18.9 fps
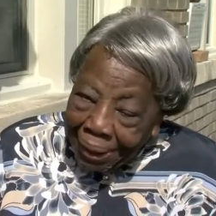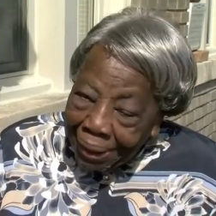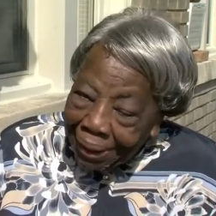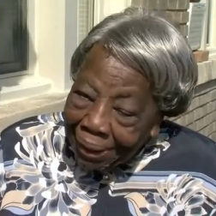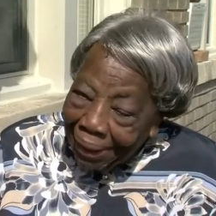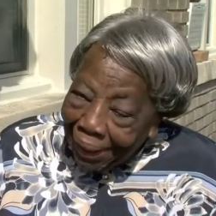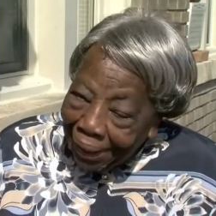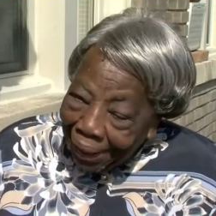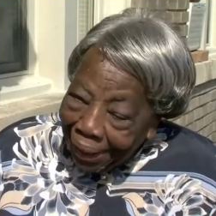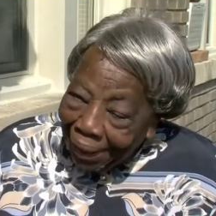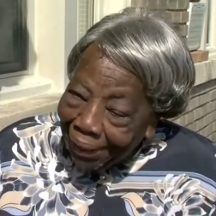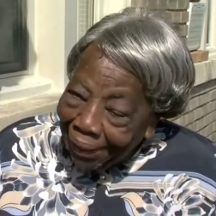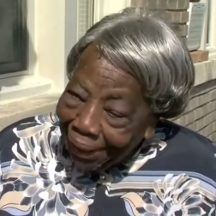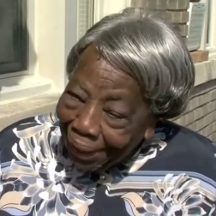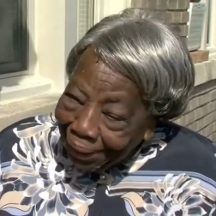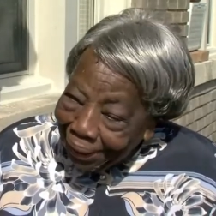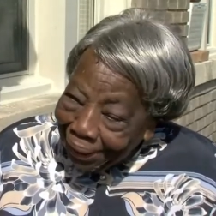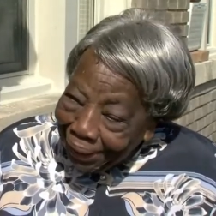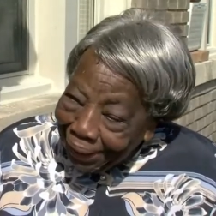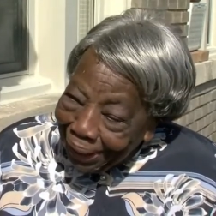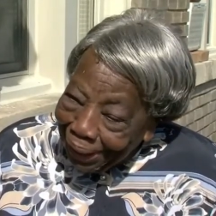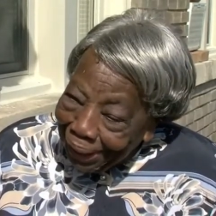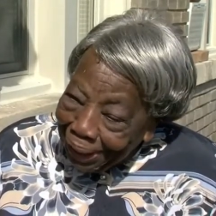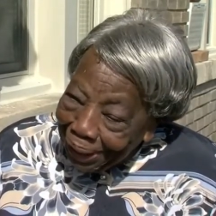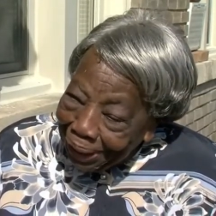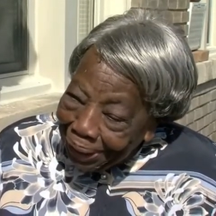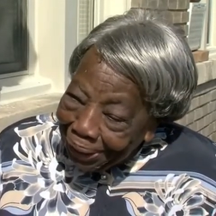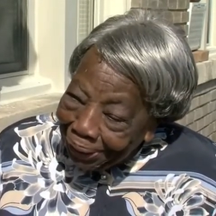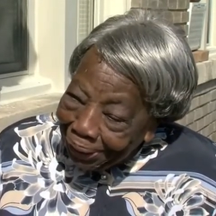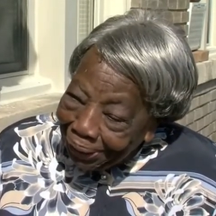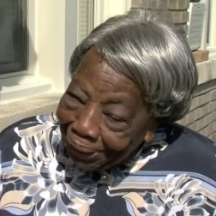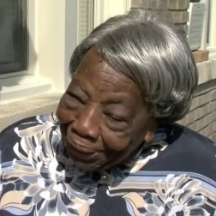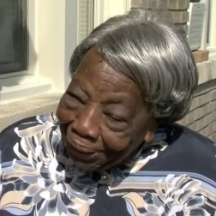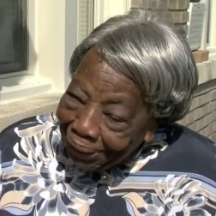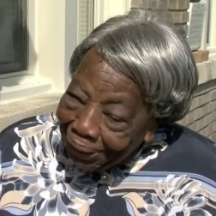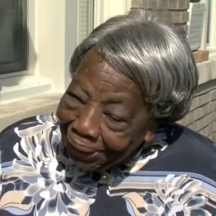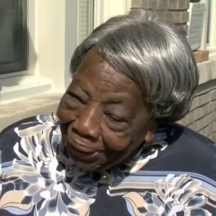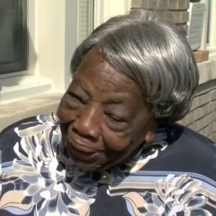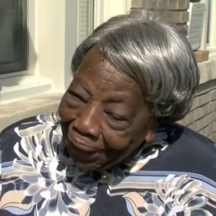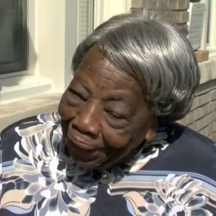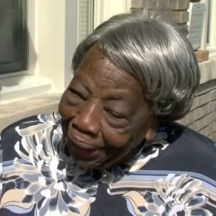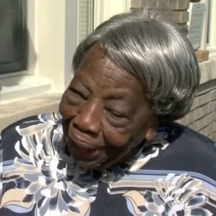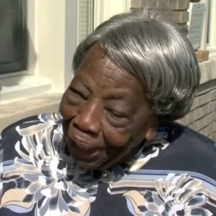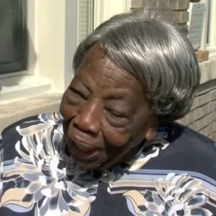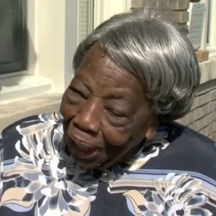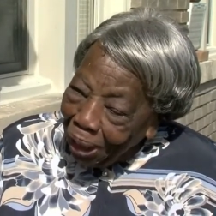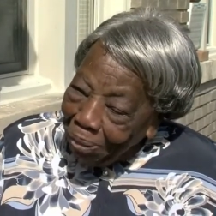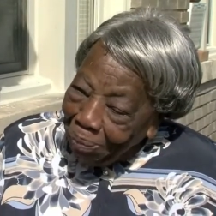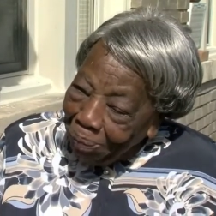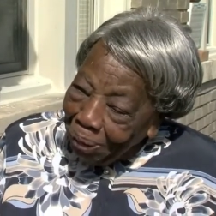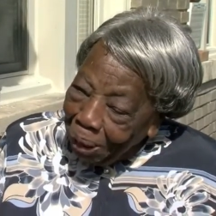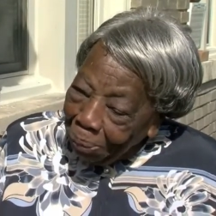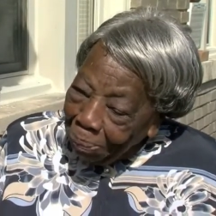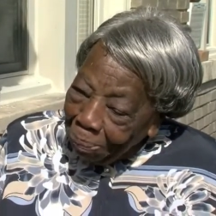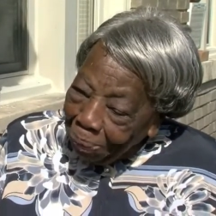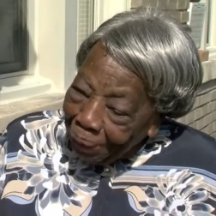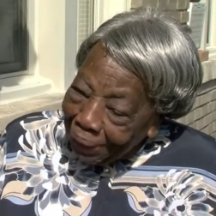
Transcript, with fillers: that I got a chance to shake hands with the